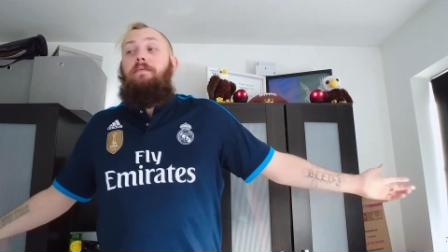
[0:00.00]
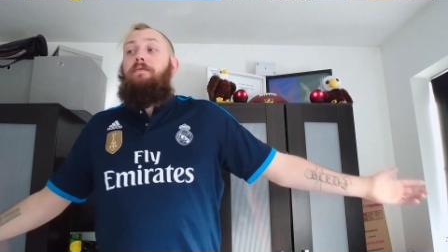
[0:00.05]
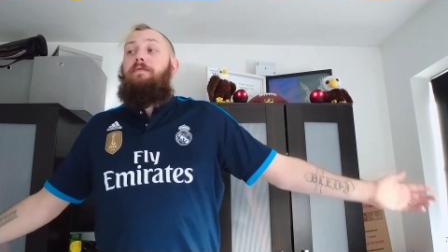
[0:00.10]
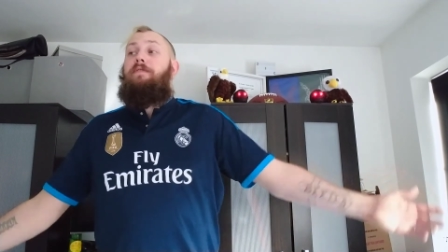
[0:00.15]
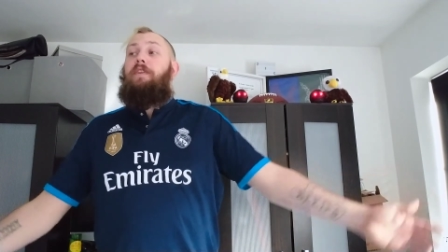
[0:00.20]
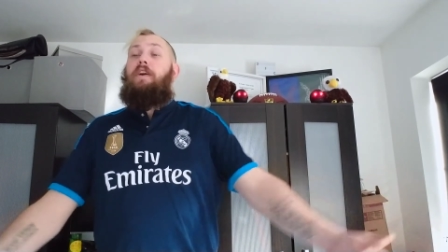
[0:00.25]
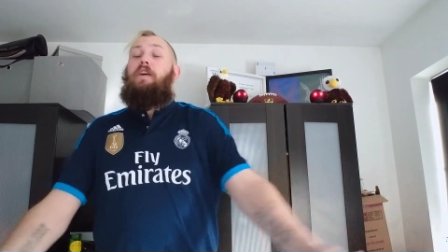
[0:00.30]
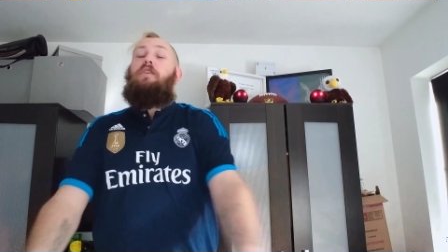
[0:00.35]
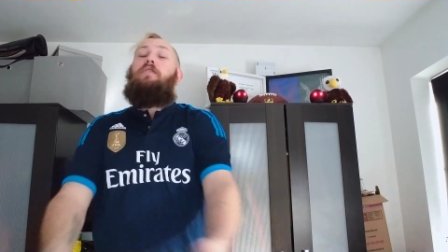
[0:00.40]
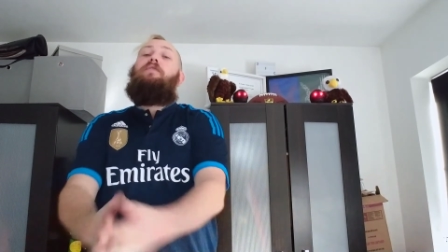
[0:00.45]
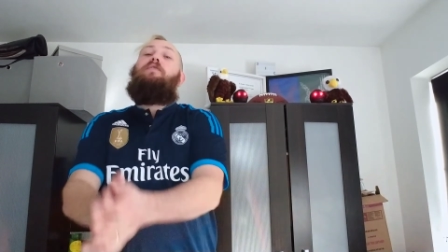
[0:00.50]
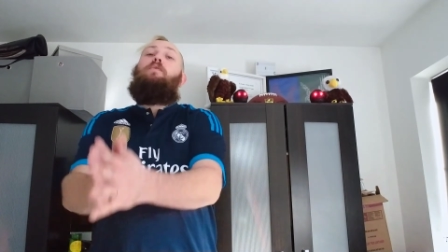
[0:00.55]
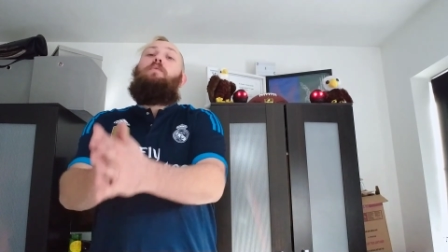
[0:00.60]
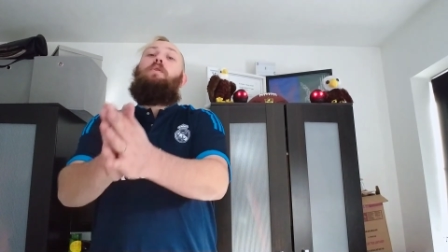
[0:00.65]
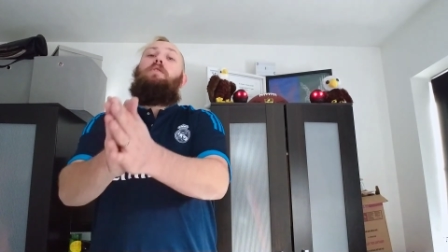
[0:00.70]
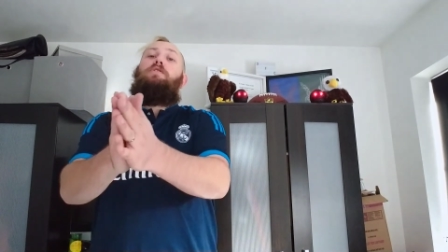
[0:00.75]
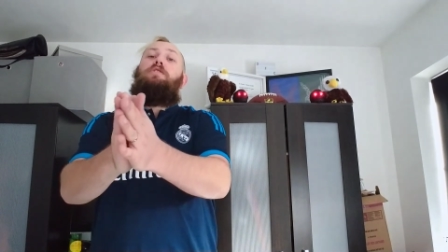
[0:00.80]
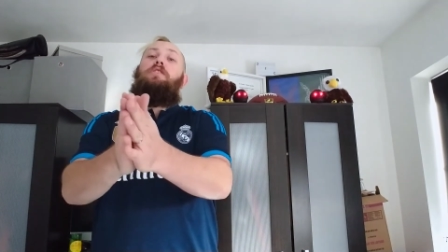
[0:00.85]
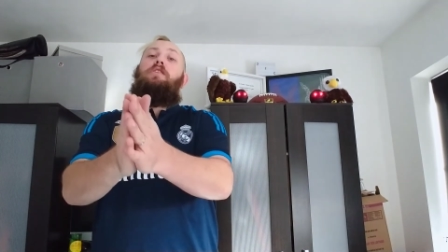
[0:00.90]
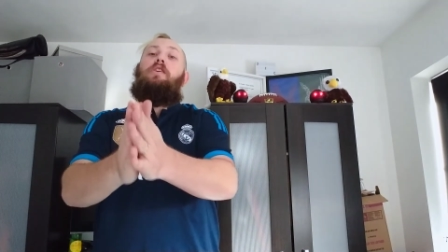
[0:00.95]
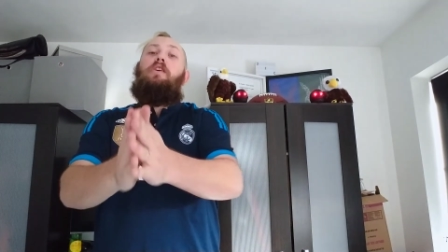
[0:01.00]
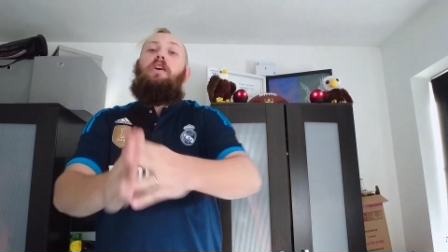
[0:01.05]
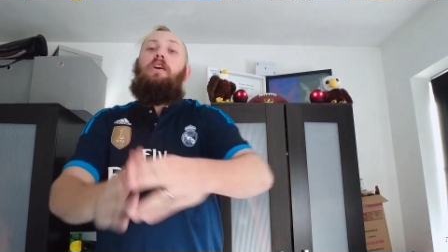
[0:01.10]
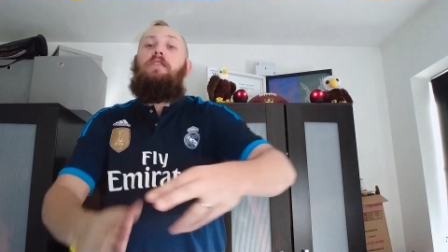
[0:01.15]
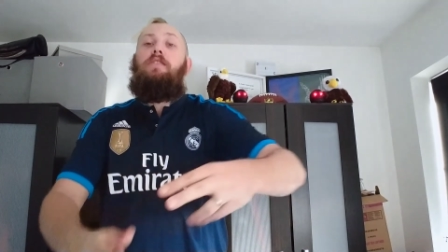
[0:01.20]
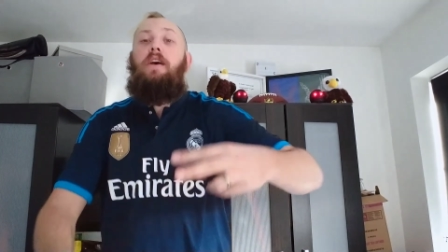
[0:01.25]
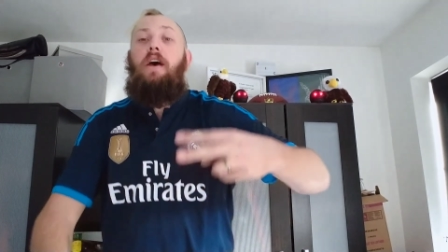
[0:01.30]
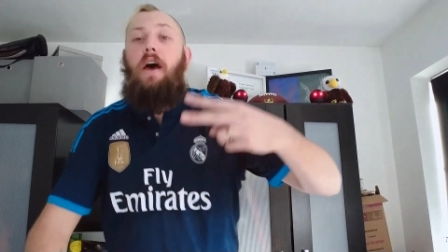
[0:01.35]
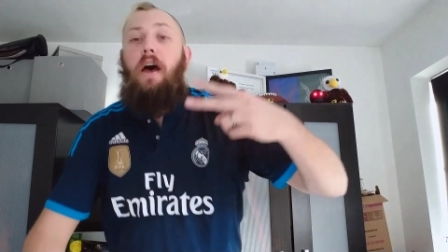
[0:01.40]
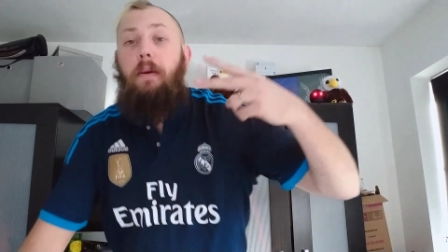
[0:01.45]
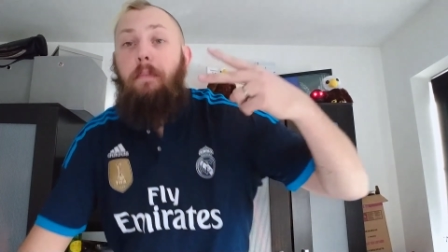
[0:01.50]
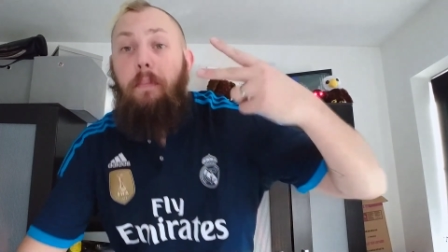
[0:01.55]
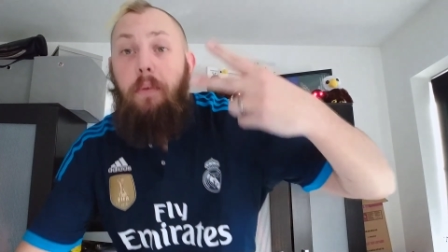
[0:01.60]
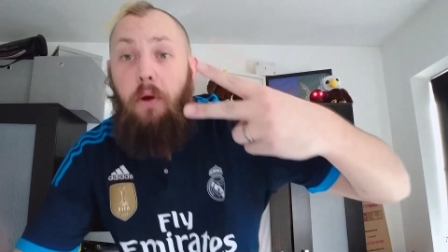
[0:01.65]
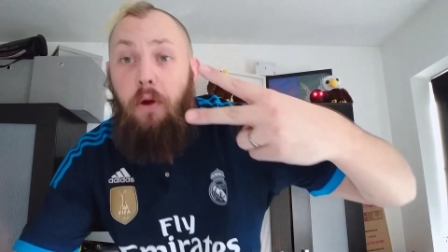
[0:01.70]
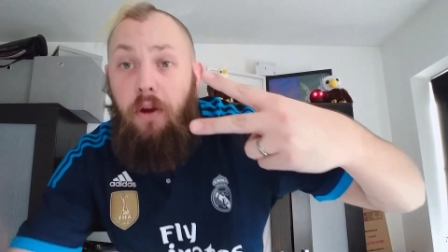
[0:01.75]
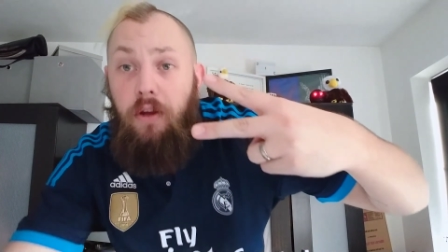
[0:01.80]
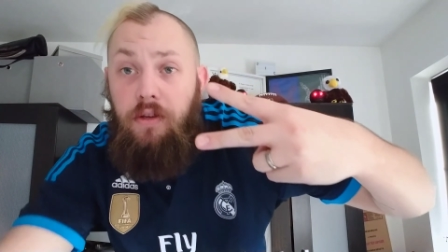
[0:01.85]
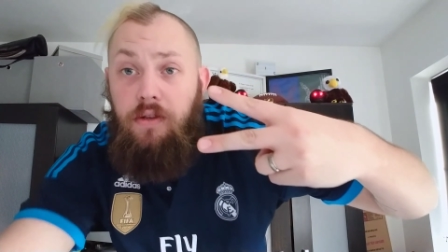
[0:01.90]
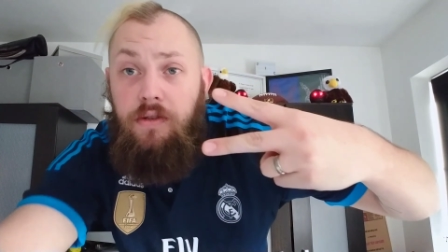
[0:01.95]
Thank you for watching, guys, and
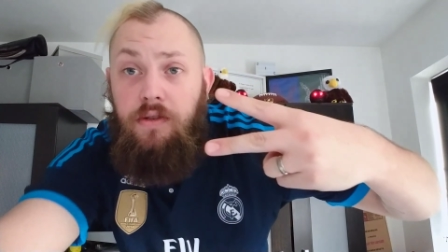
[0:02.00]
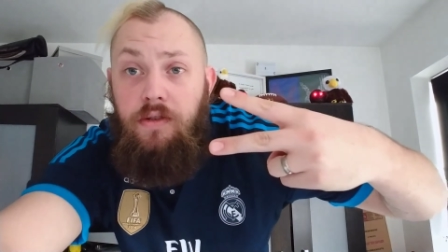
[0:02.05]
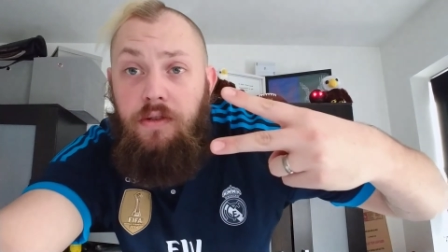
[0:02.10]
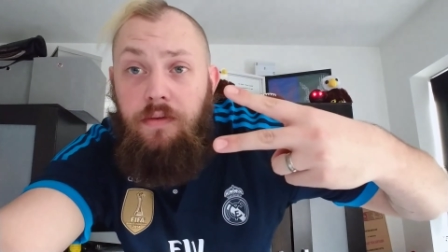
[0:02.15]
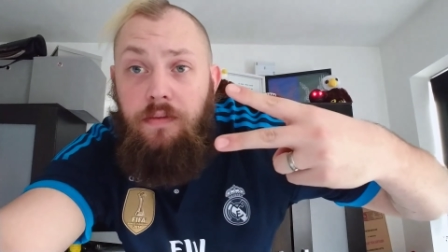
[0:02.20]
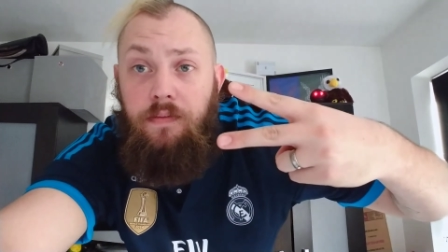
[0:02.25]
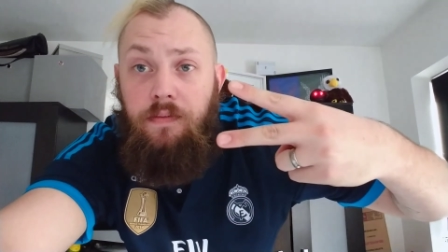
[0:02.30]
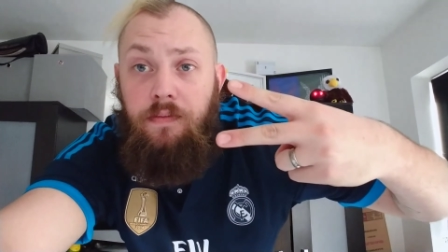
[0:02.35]
peace.